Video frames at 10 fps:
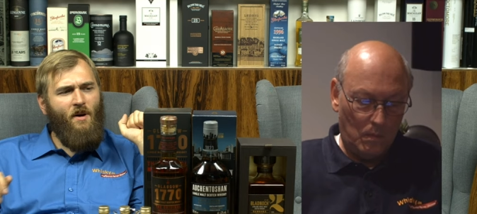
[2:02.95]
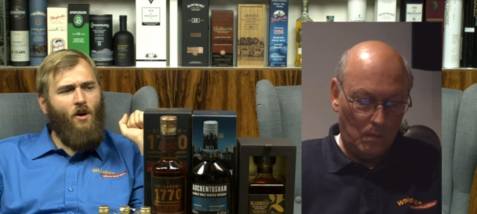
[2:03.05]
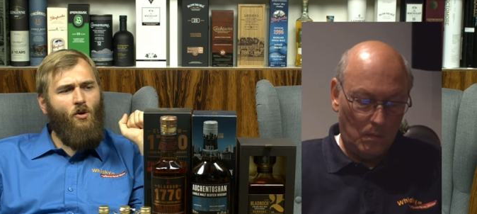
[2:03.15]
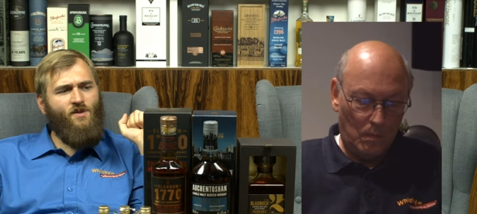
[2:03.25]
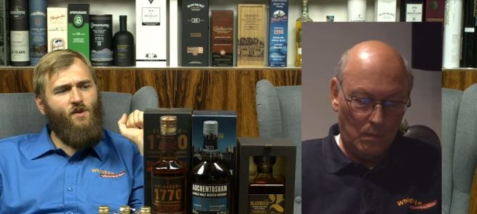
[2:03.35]

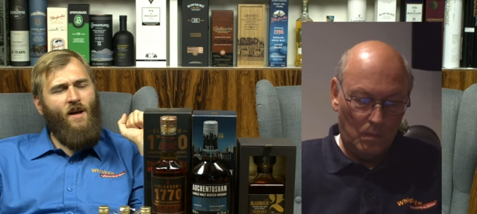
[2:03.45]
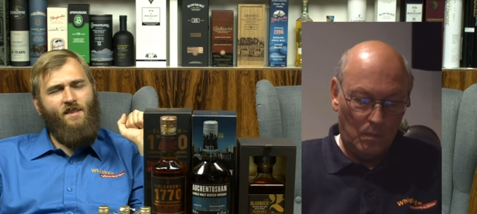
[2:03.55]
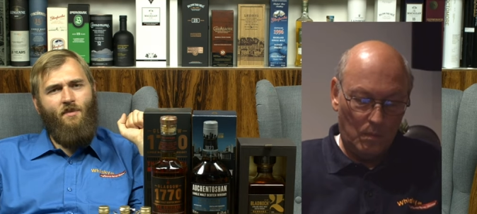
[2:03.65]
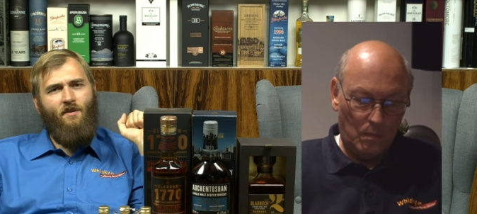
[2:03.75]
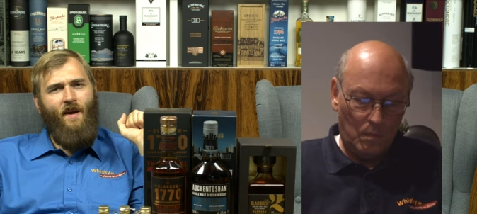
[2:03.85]
Speaker 1: also has a
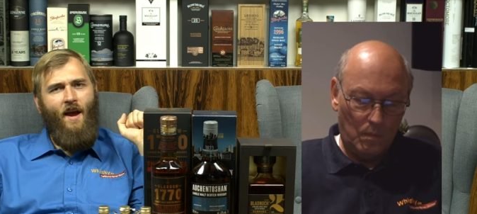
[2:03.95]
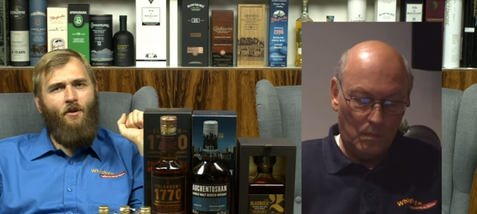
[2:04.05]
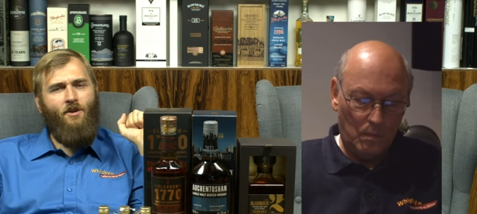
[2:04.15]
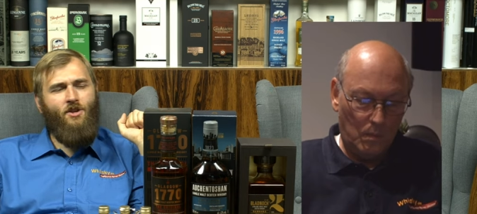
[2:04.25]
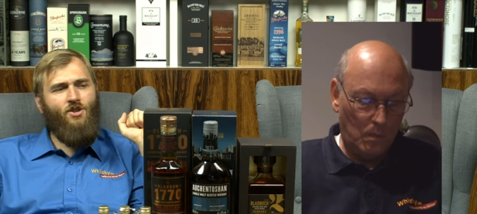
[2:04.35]
bit of
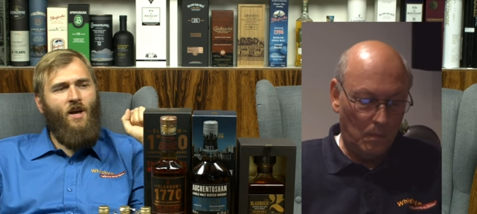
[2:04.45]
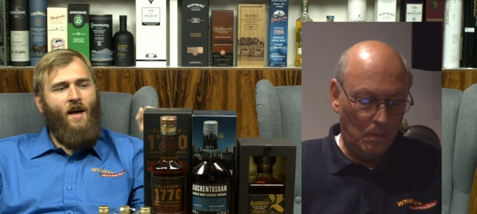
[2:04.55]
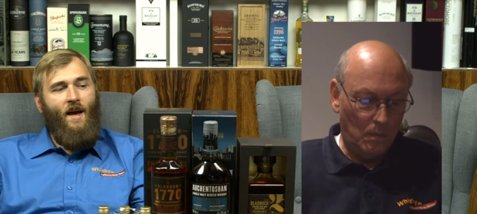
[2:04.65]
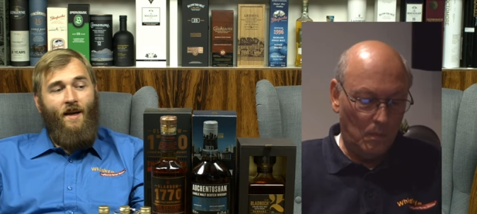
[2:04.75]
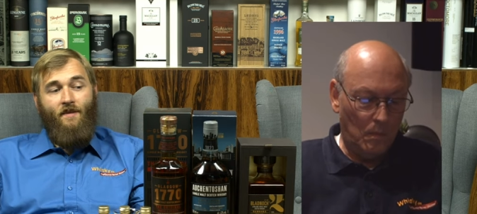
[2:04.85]
heritage.
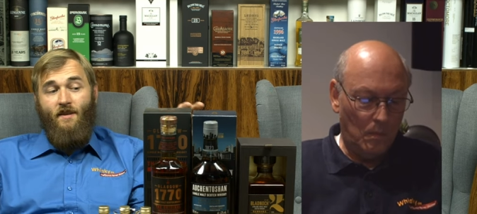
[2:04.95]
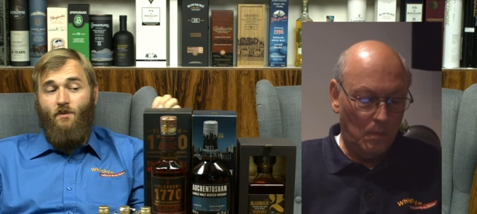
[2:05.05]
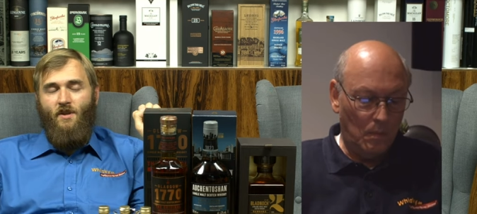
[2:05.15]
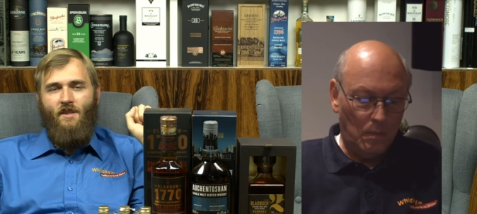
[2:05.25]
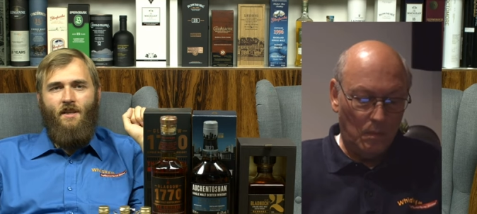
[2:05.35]
And this
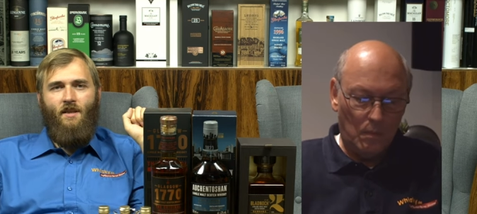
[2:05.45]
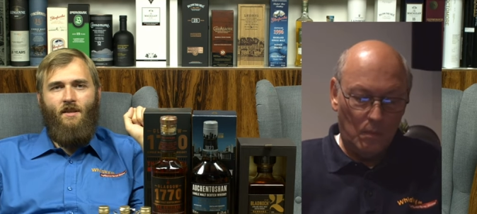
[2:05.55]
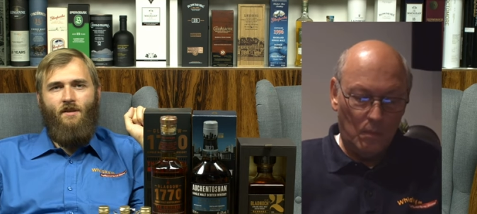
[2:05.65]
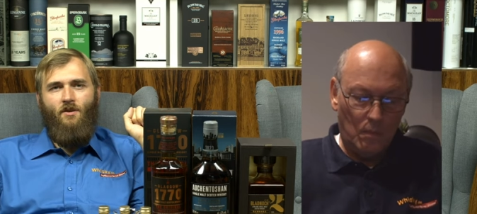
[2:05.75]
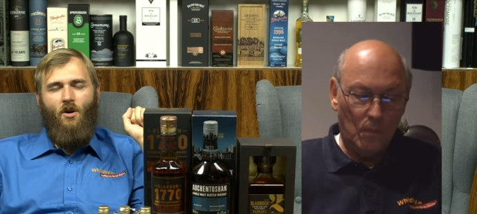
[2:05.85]
whiskey
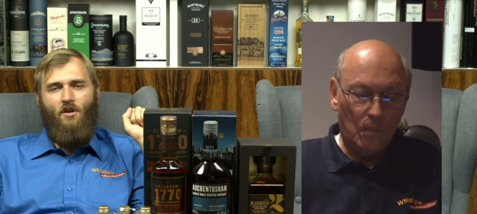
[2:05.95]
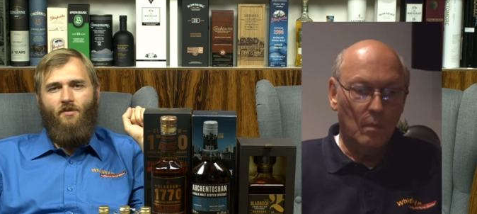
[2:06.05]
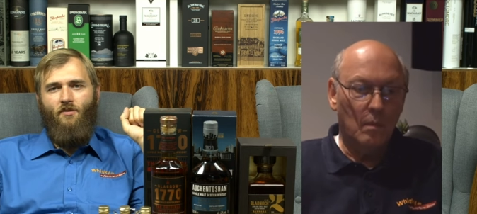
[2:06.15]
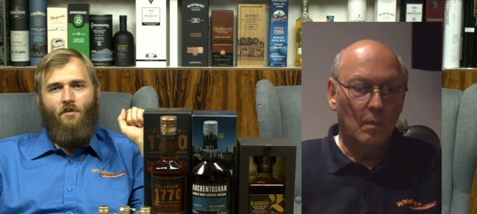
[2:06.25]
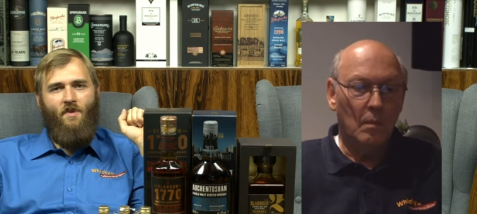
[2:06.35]
is not
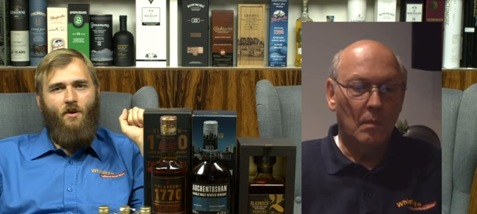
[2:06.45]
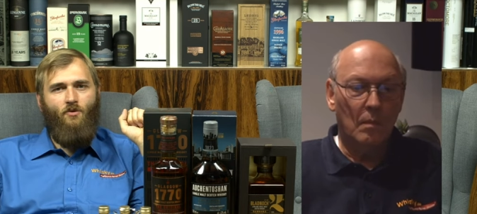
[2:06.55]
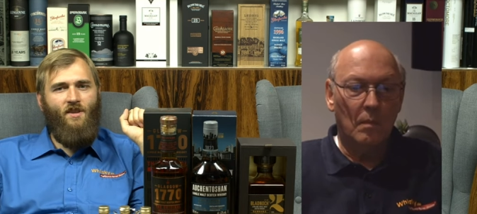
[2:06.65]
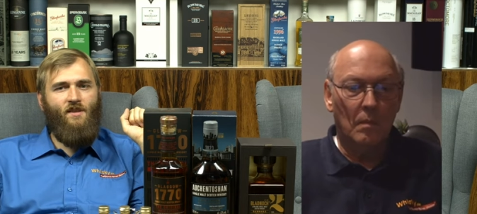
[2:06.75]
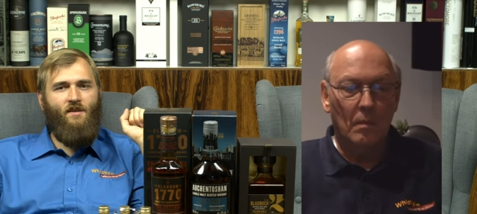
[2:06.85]
from their
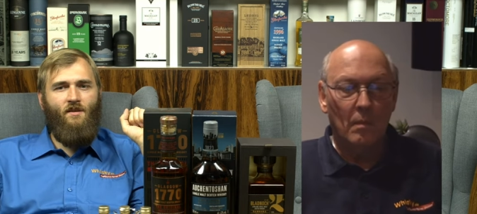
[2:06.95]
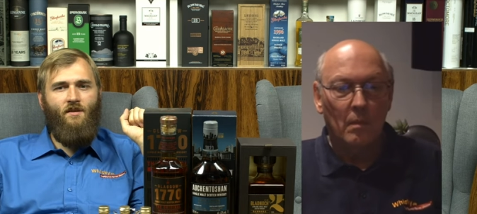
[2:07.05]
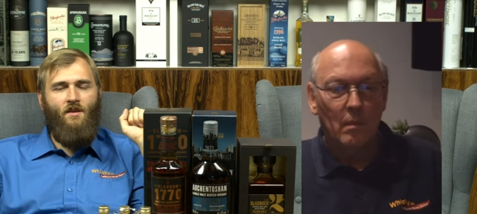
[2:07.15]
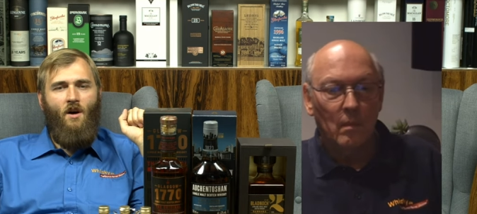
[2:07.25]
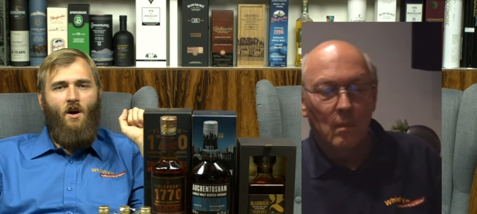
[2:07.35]

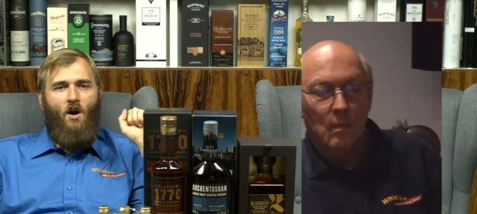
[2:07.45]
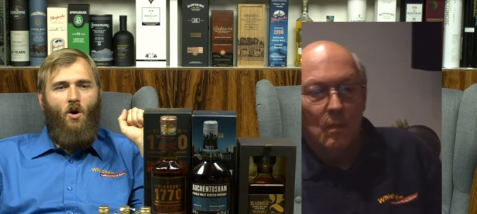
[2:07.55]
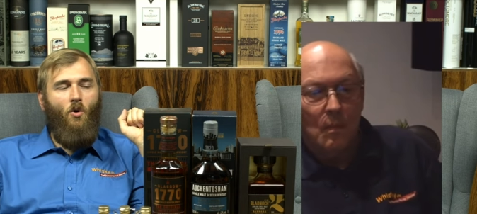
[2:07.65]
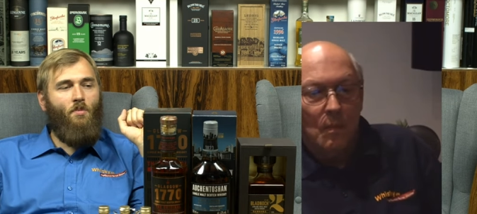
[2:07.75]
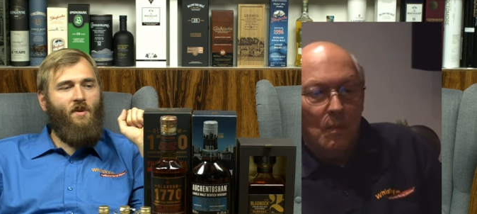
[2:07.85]
recent
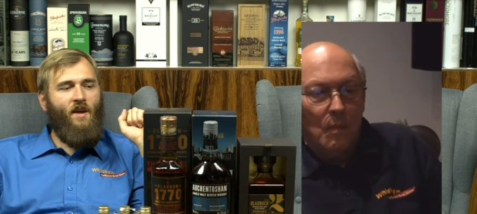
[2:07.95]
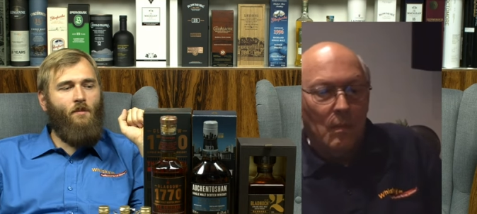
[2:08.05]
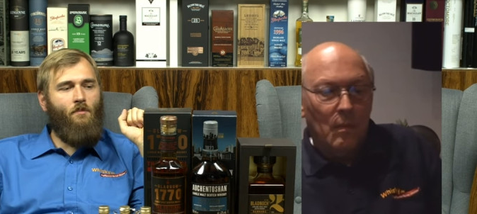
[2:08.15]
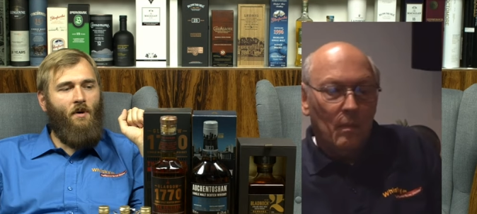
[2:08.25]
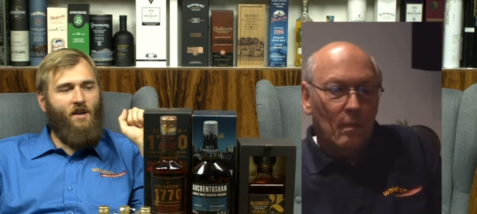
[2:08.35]
opening,
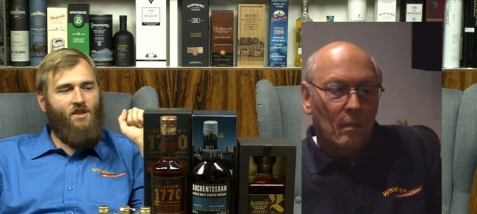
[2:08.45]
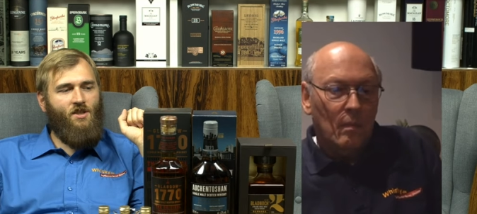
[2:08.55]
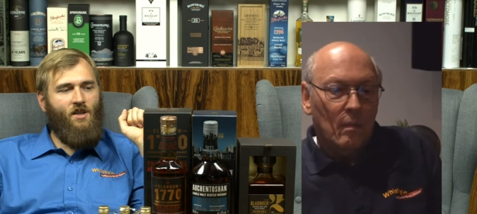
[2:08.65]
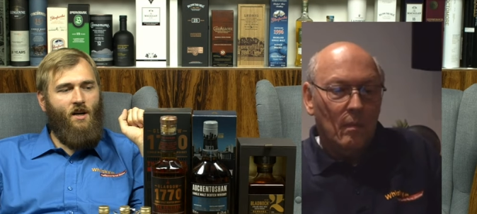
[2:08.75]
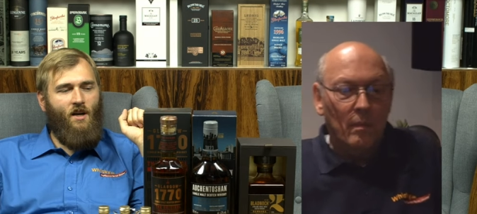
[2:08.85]
but
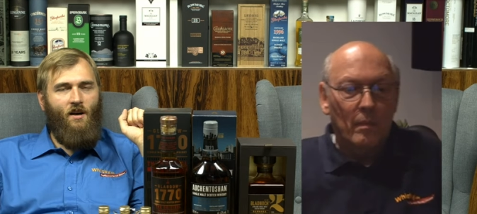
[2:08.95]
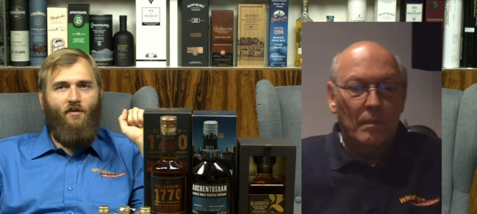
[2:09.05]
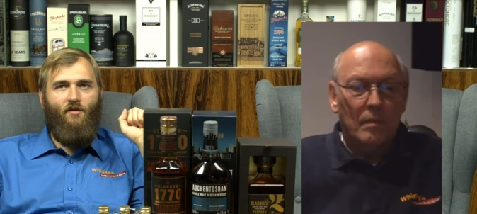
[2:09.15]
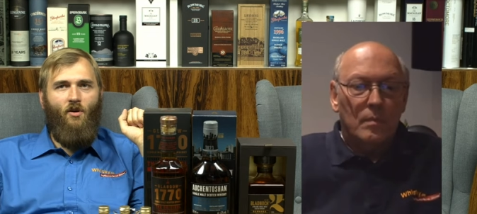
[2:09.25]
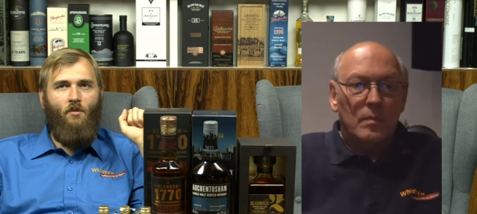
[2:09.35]
uh,
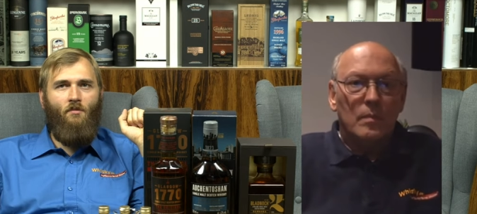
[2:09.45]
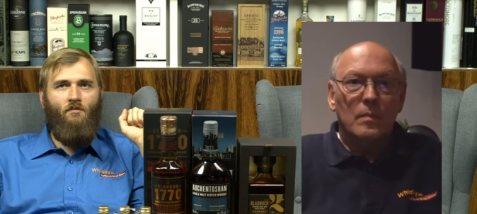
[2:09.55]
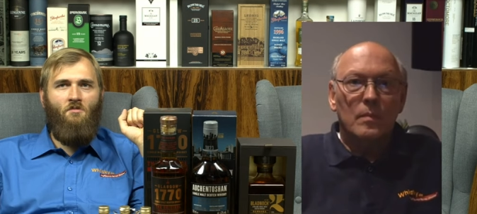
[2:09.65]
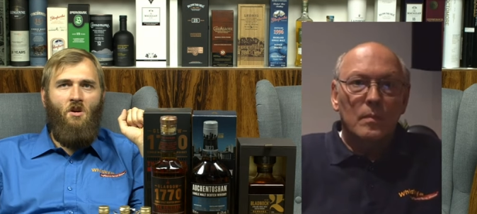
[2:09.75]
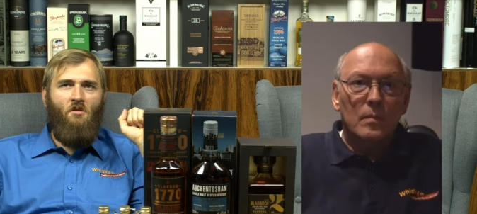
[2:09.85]

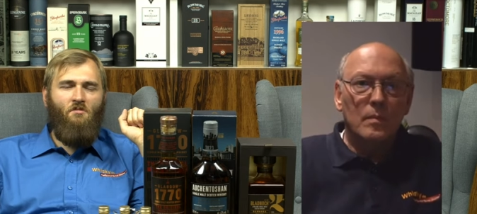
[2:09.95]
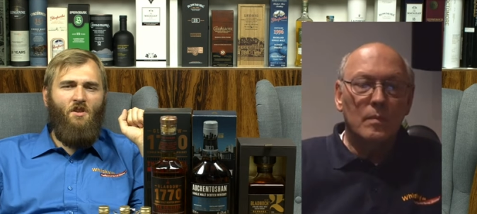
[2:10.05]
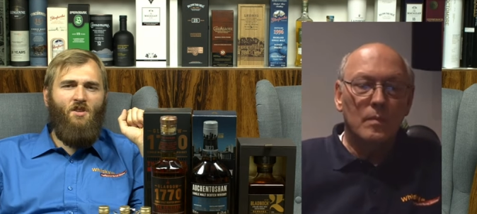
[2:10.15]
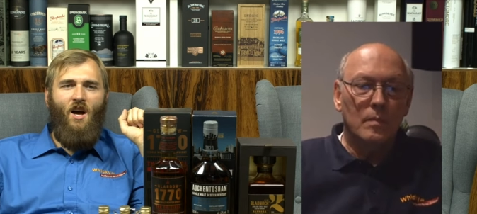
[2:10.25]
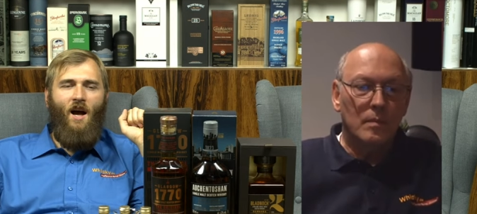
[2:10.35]
from the
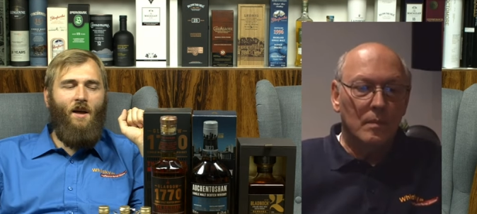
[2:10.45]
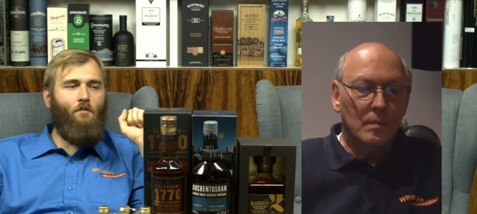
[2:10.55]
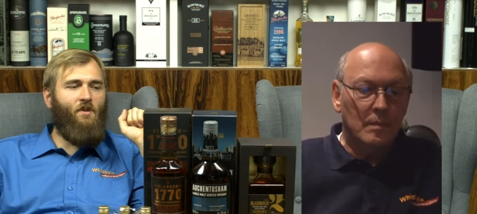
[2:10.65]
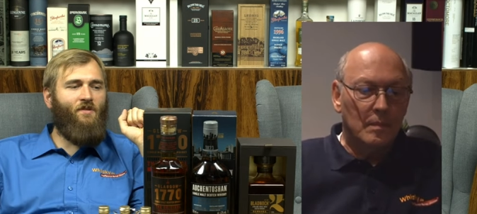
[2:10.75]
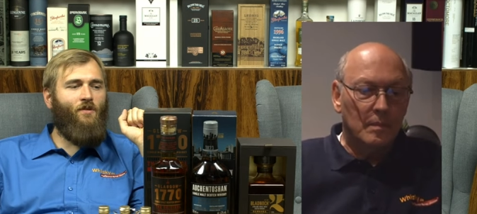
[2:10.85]
time
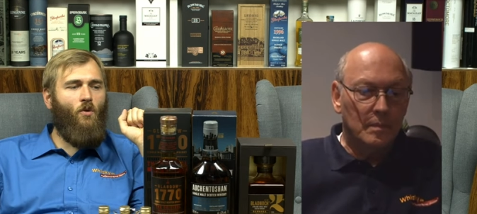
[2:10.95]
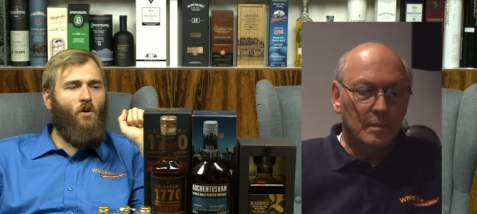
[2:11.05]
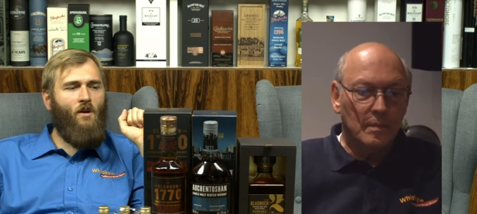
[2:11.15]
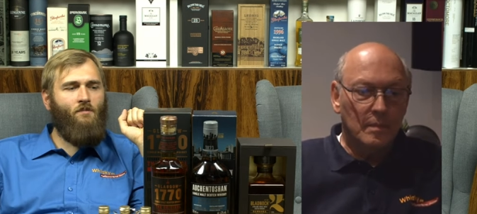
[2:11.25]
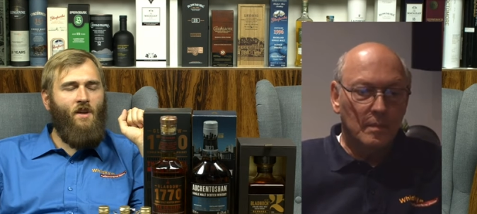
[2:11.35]
before.